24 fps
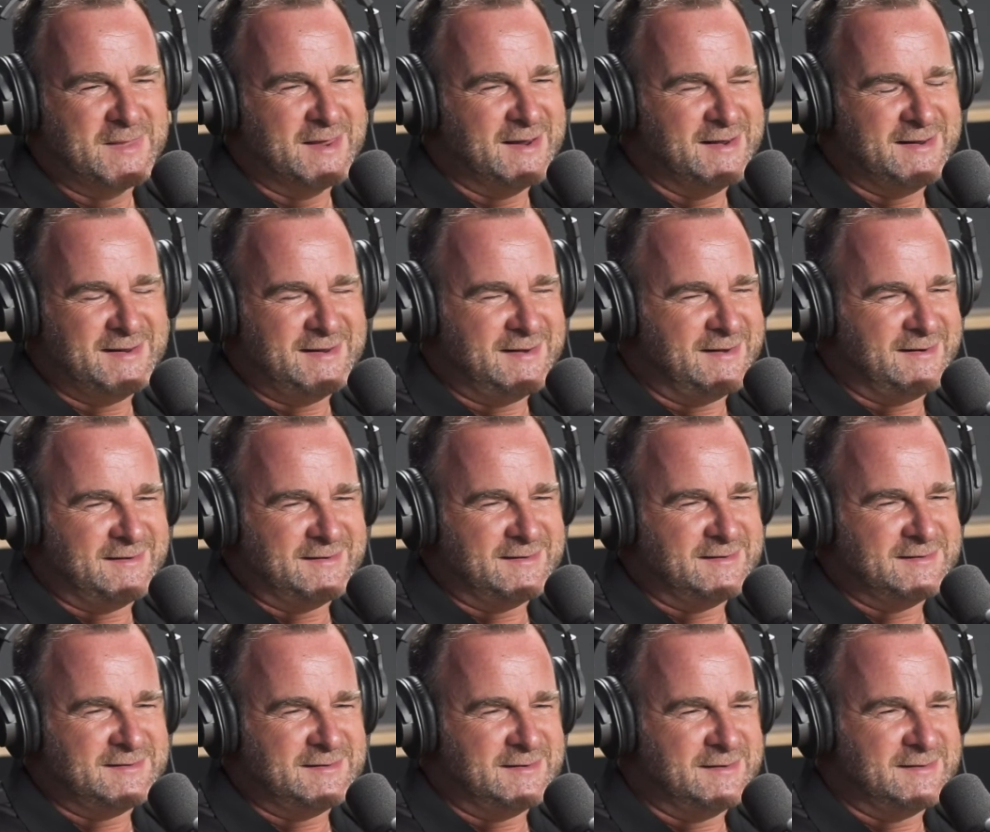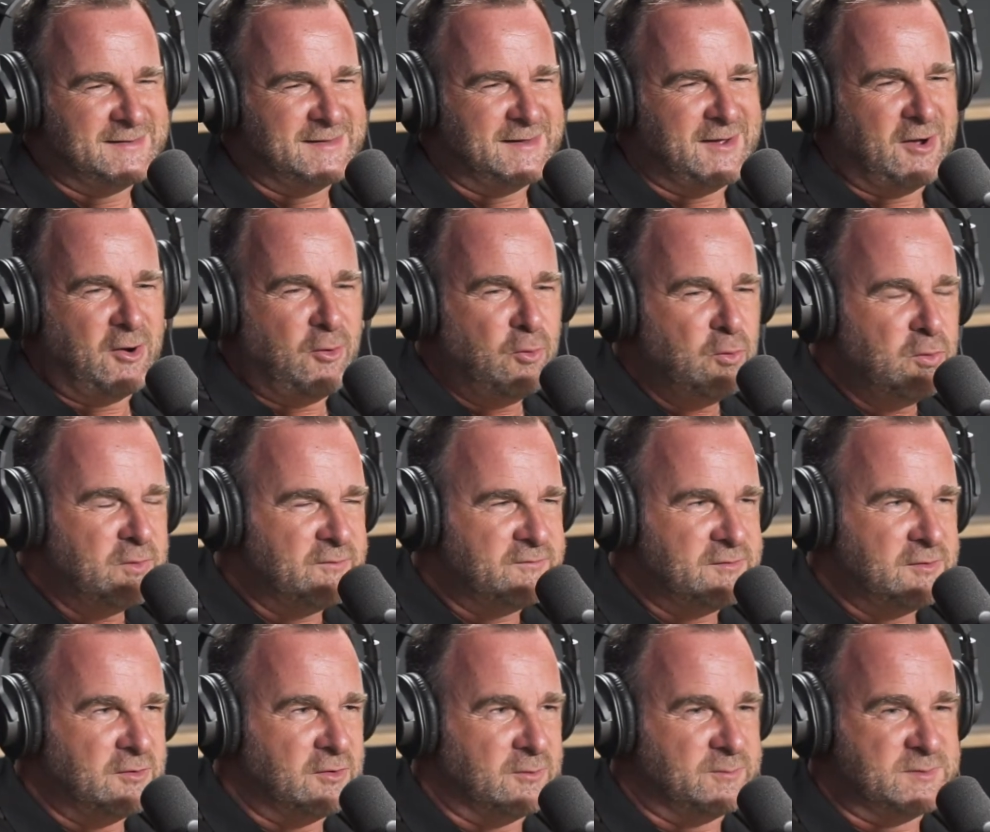you know, the whole of
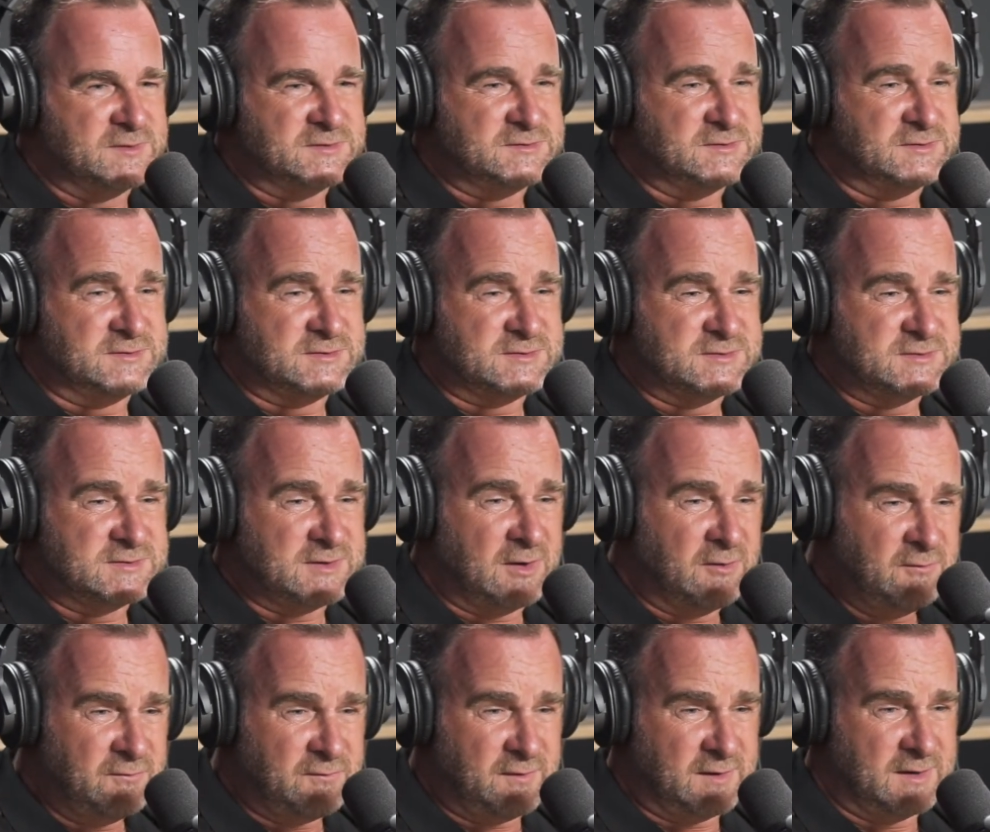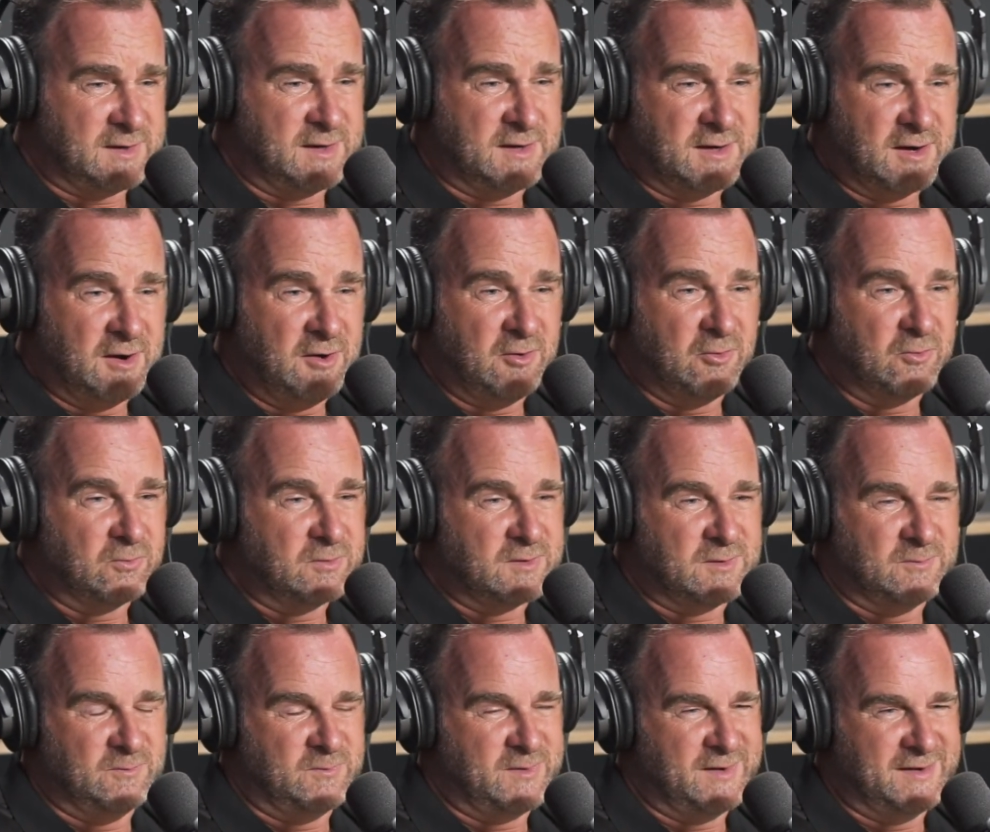Europe is just so fucking old
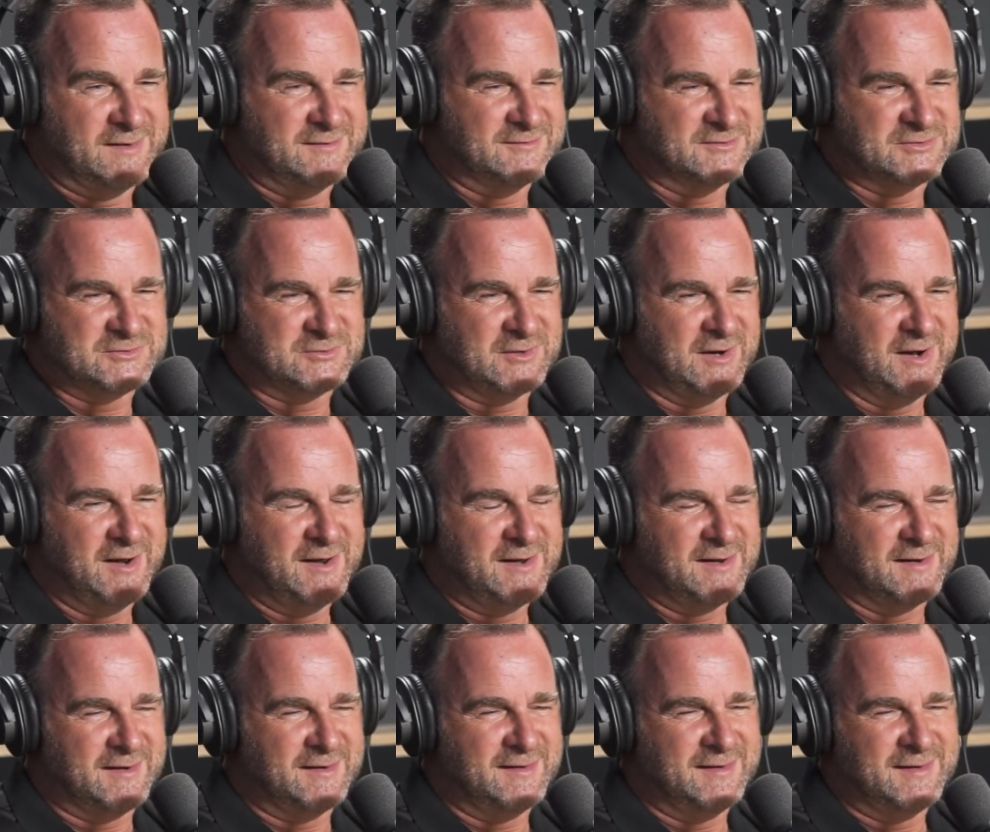compared yeah. to Australia.